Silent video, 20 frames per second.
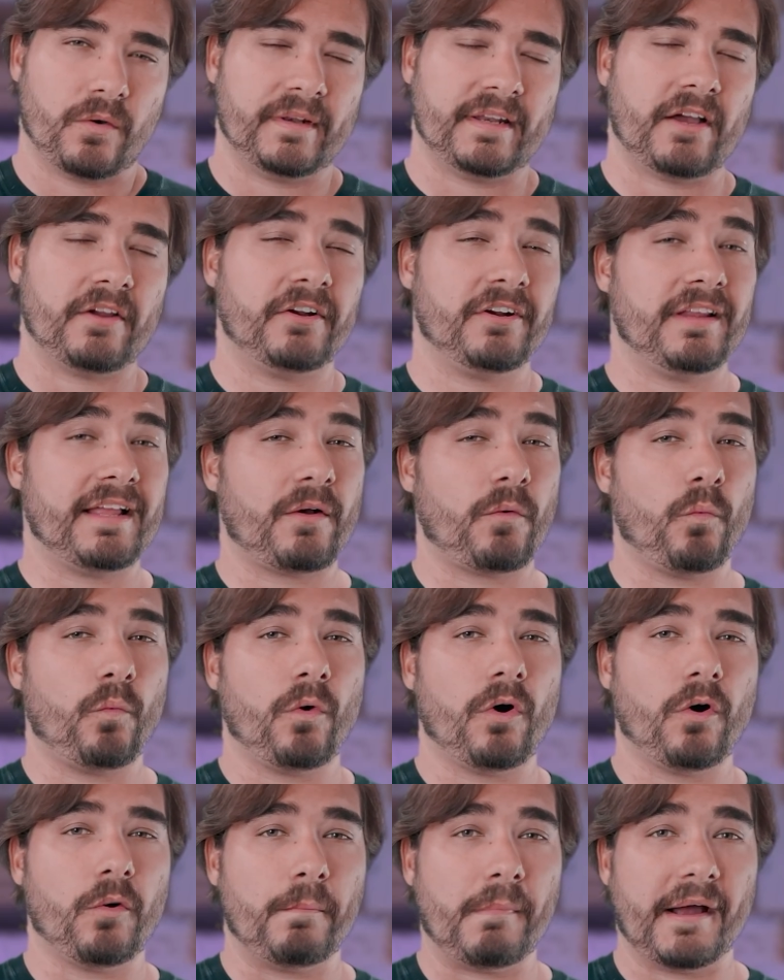Now you're like,
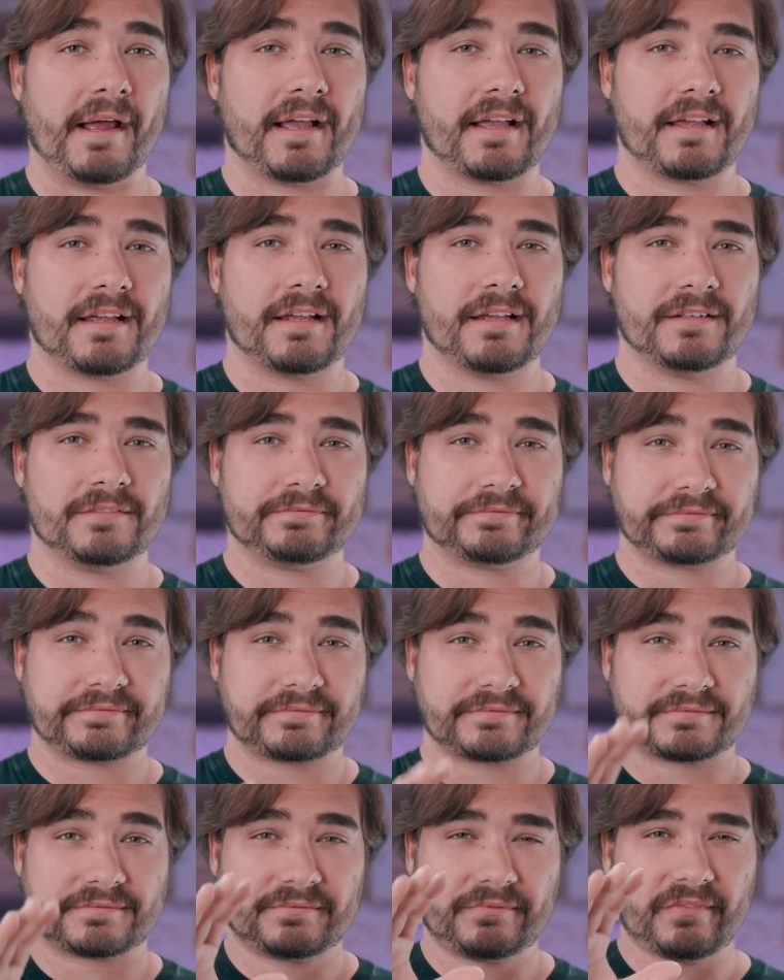whoa, Mike,
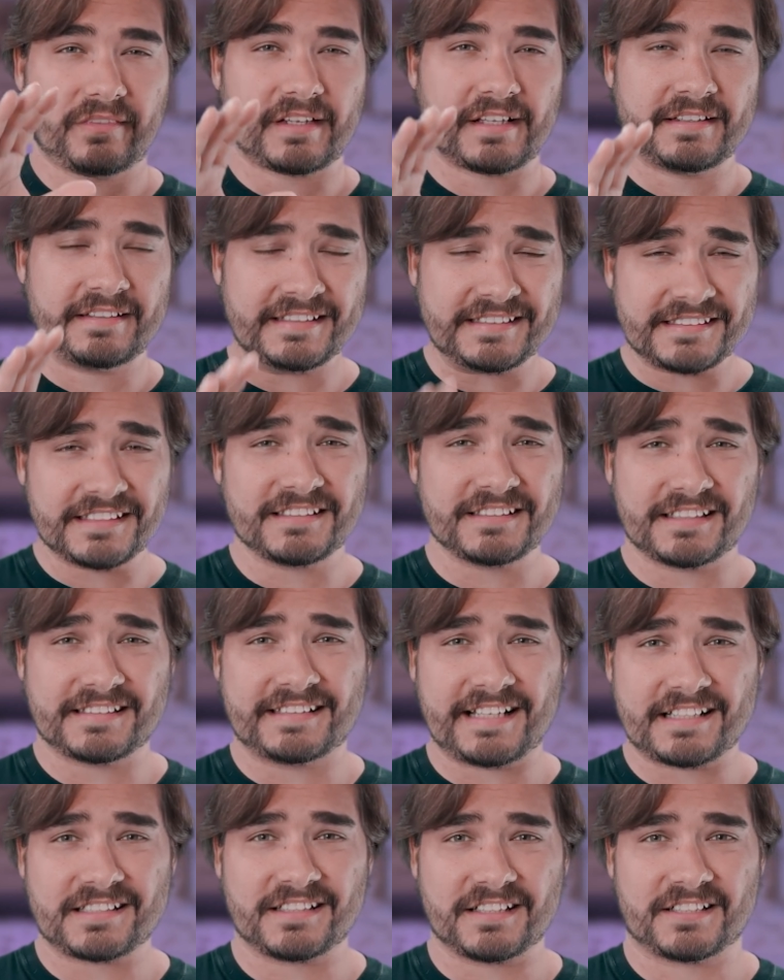this is a
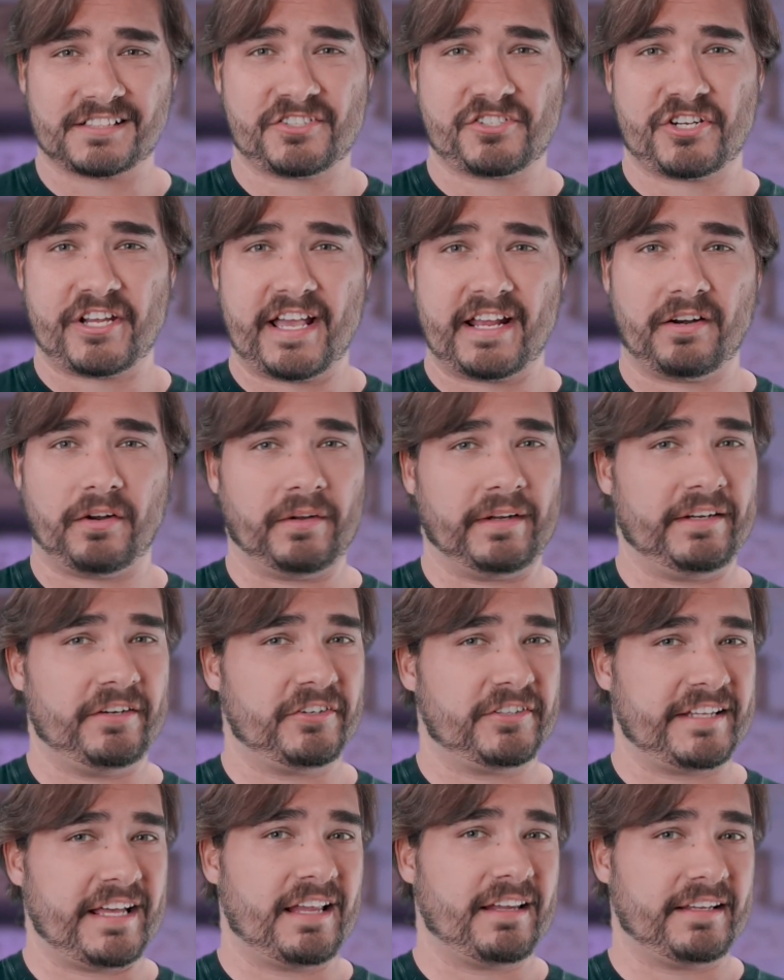Tesla channel and you're
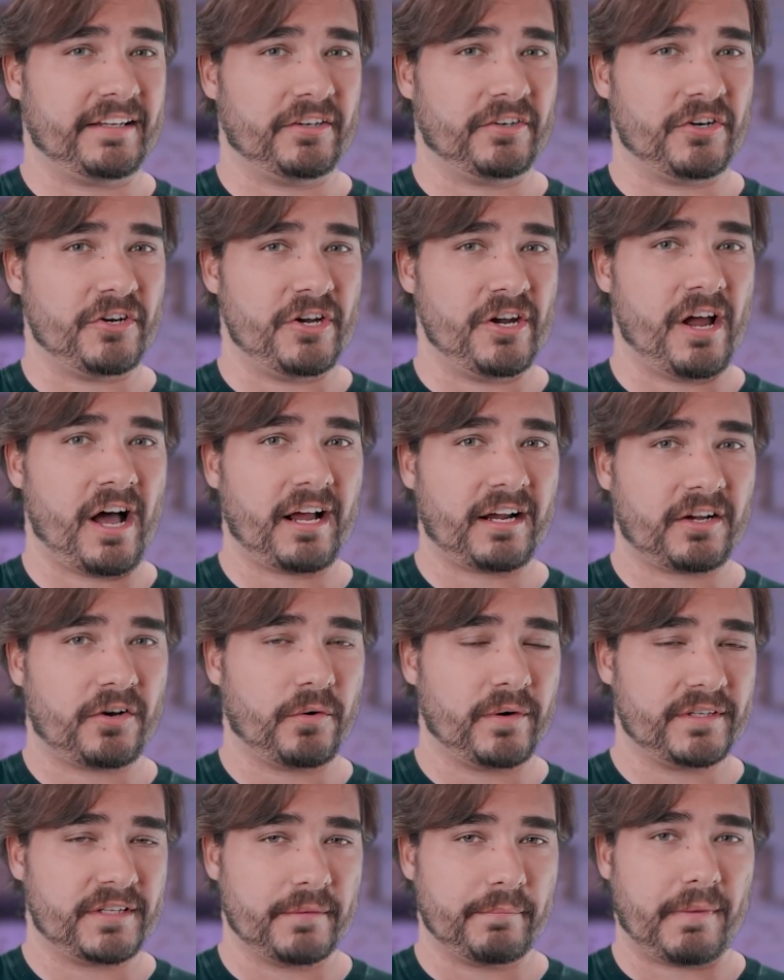telling you're not
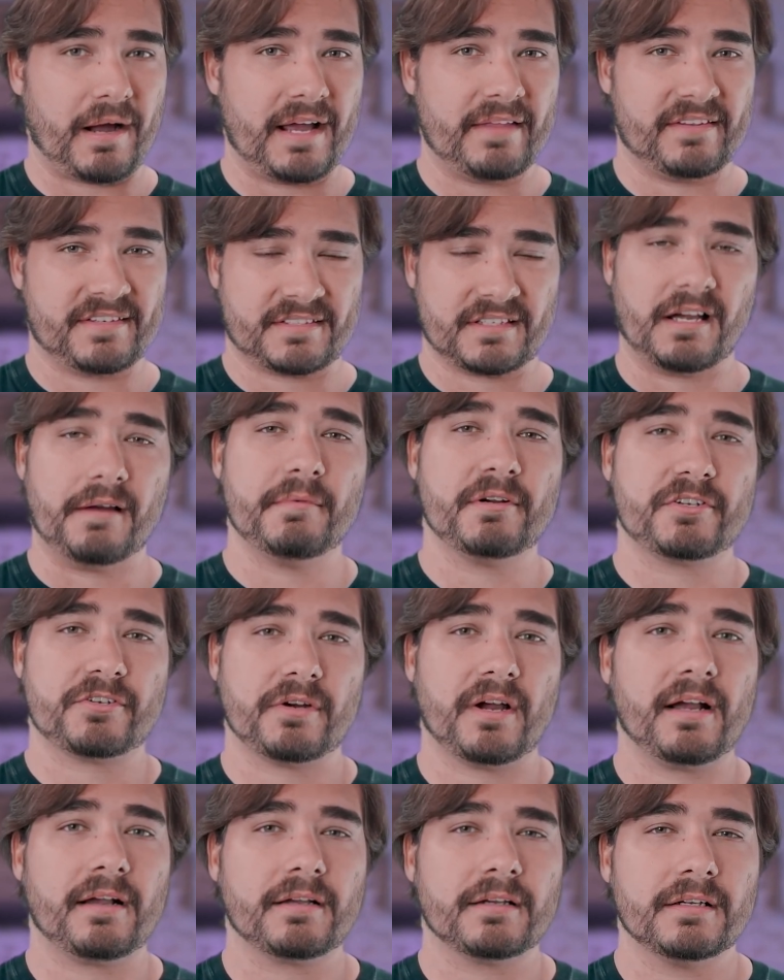going to buy the
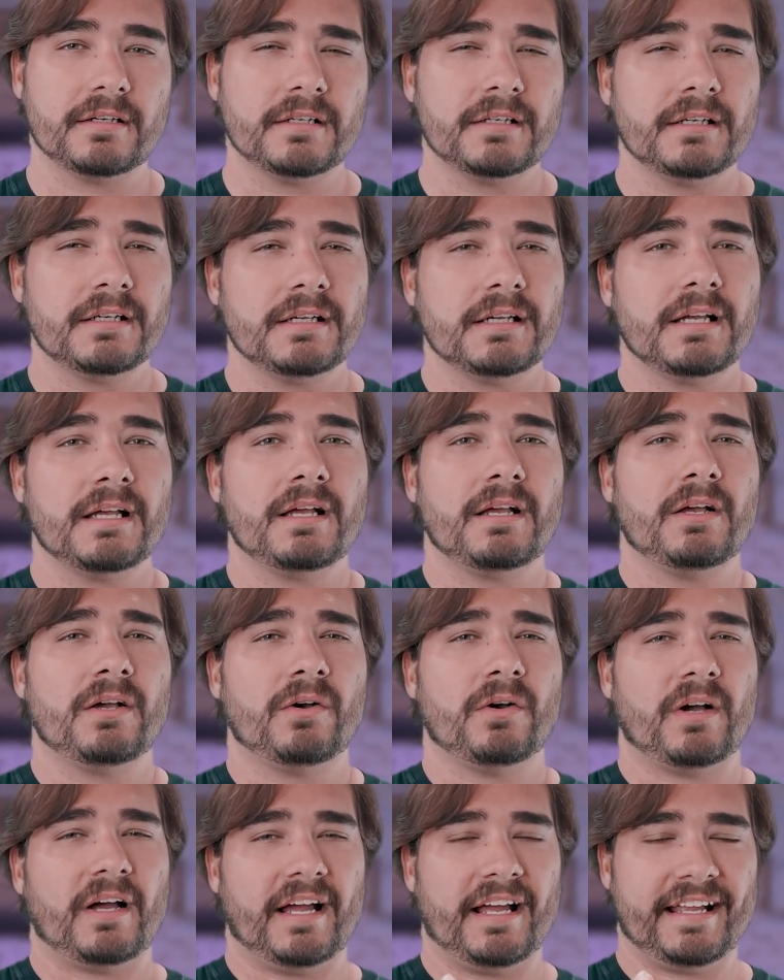Cybertruck?
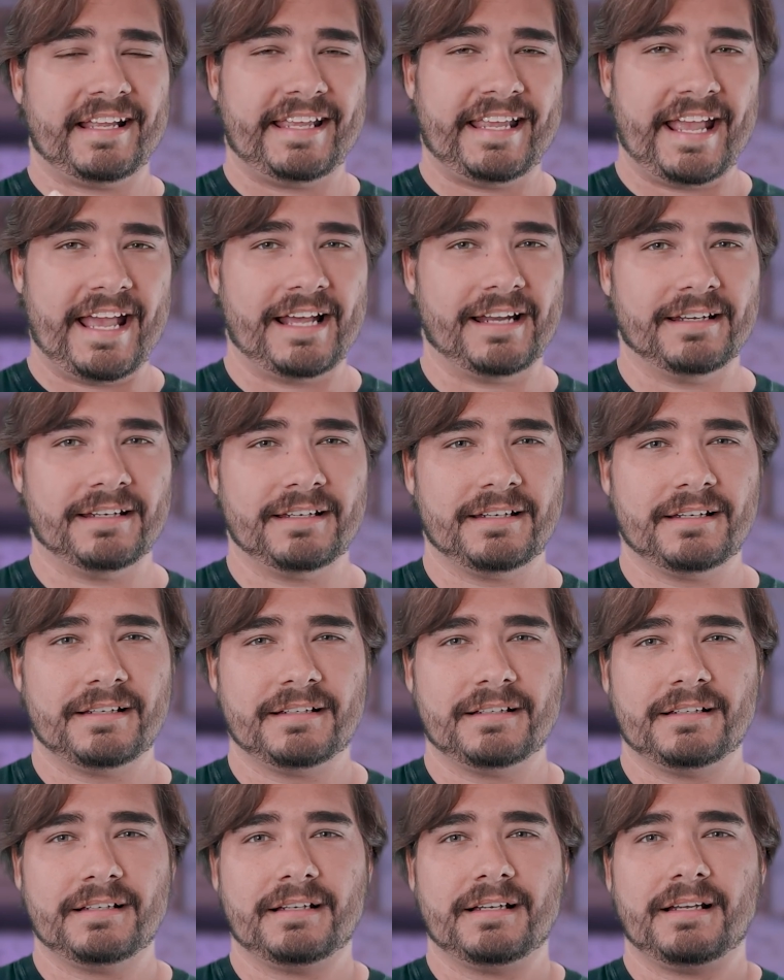Again,
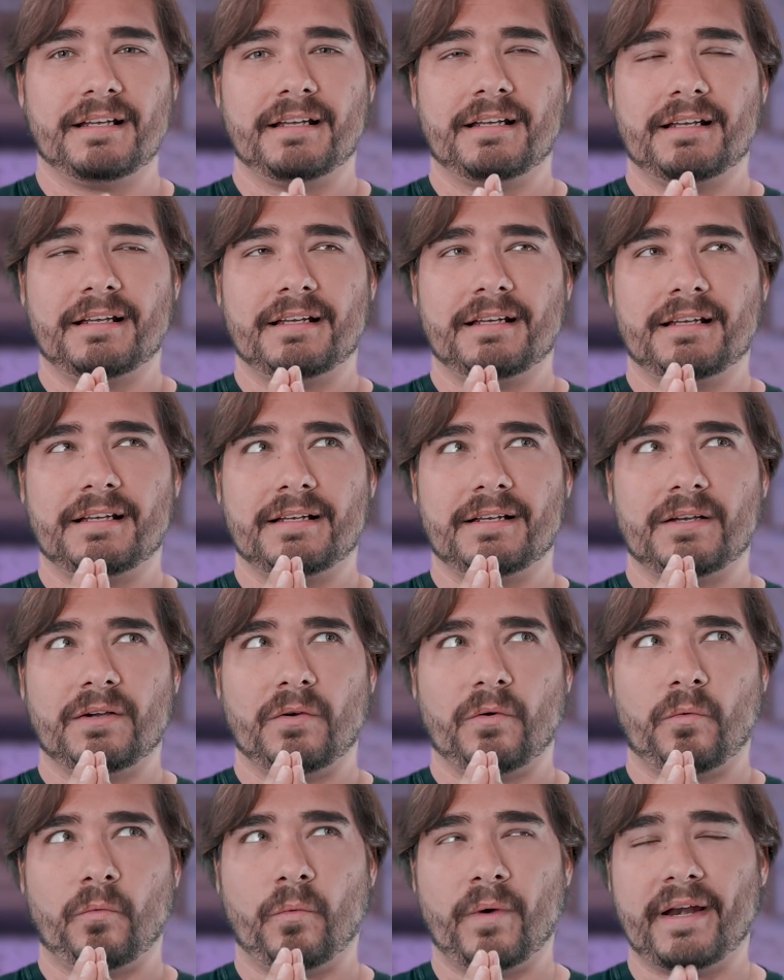
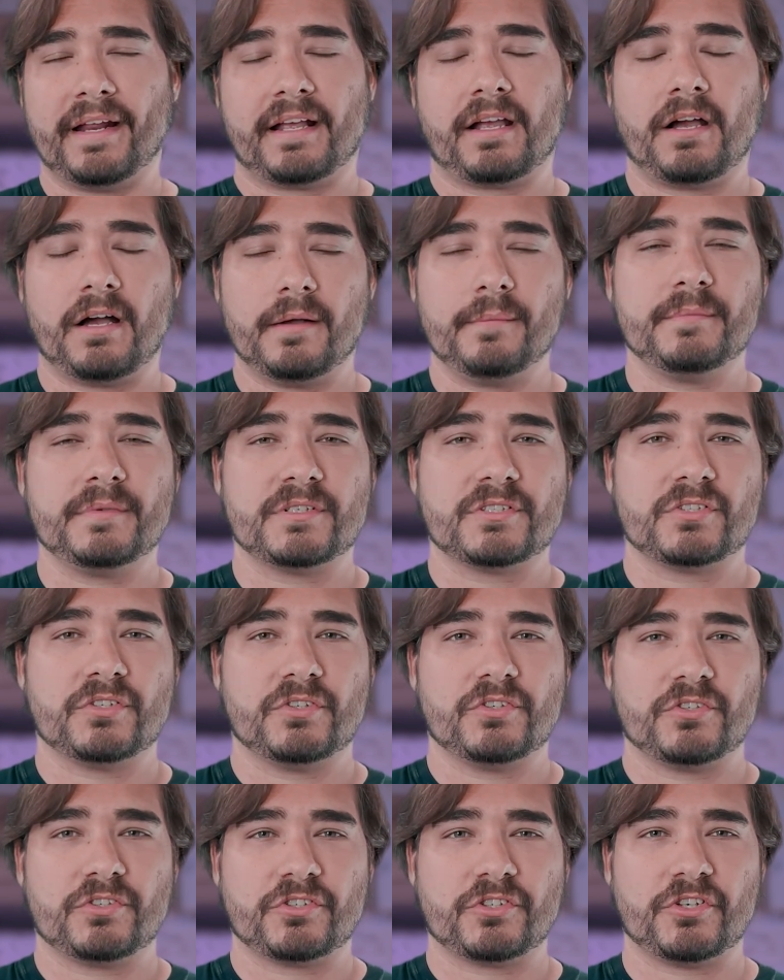when it comes
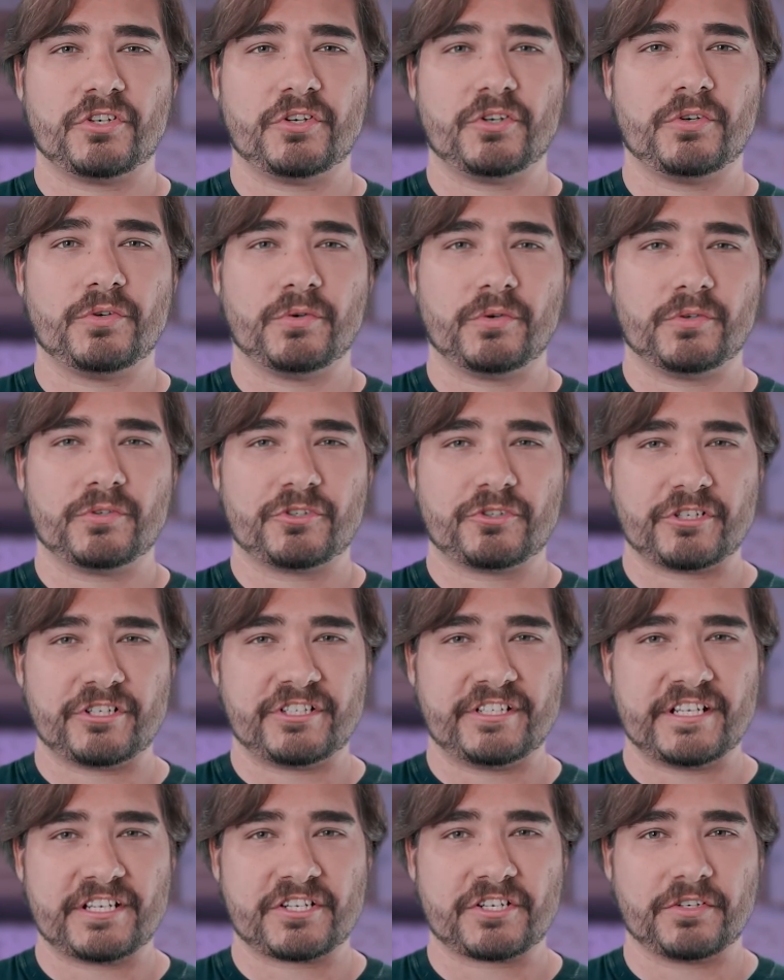to
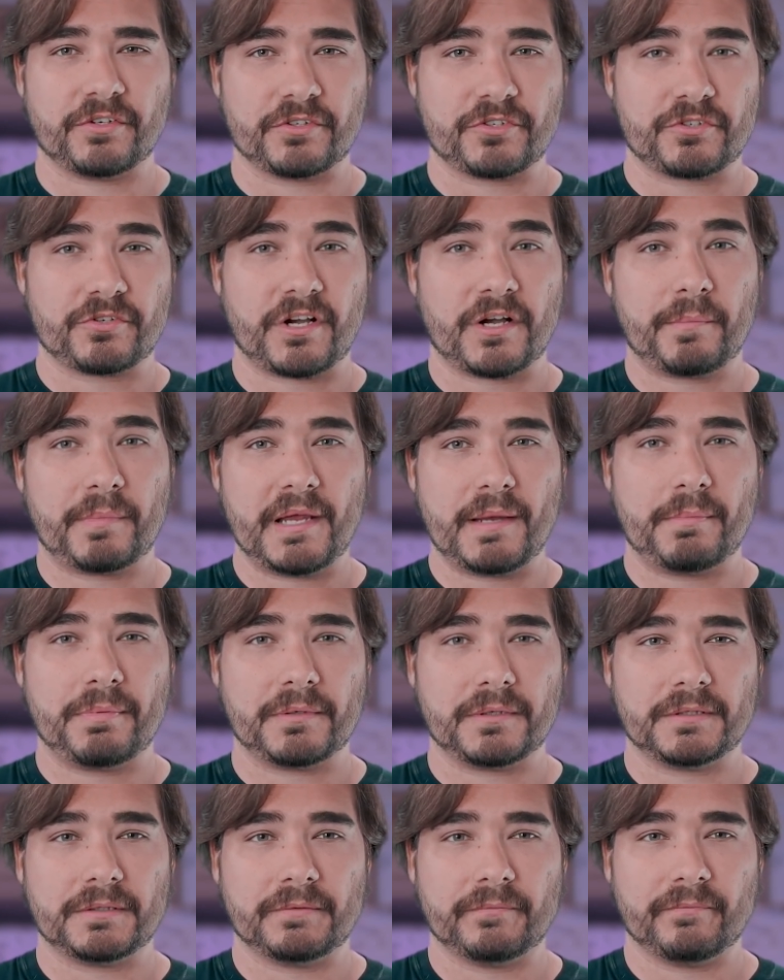traditional truck
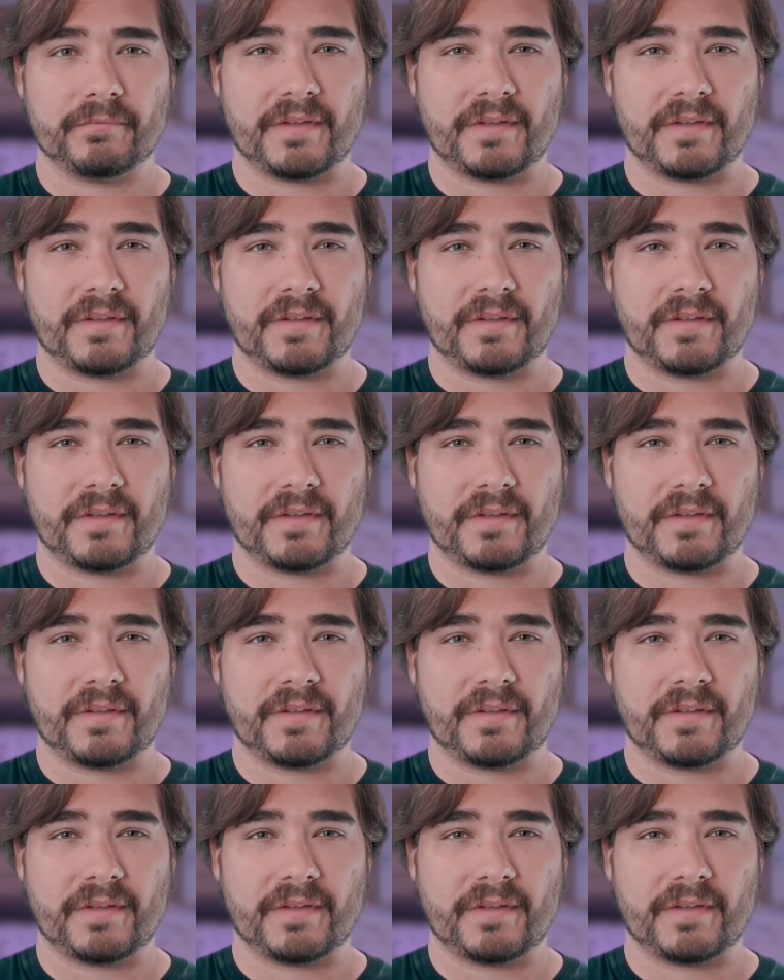people,